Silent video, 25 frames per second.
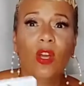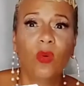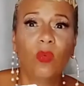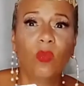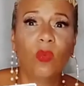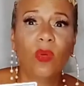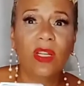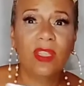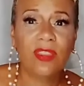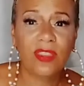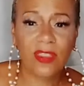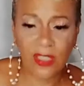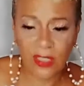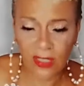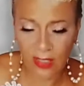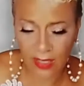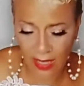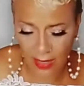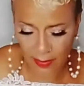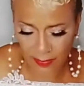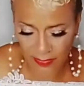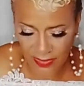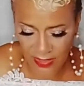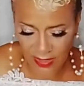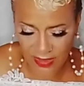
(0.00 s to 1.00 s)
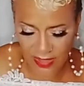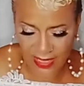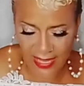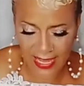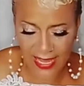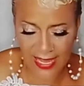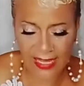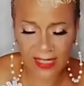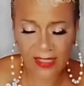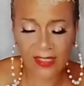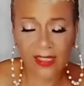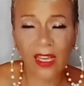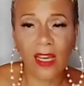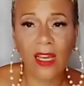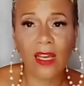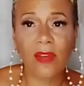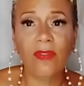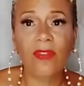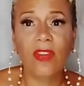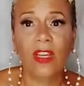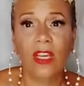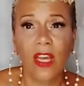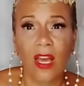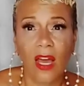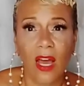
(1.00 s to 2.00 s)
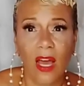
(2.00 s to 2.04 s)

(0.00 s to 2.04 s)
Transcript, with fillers: With the um, the Ace of,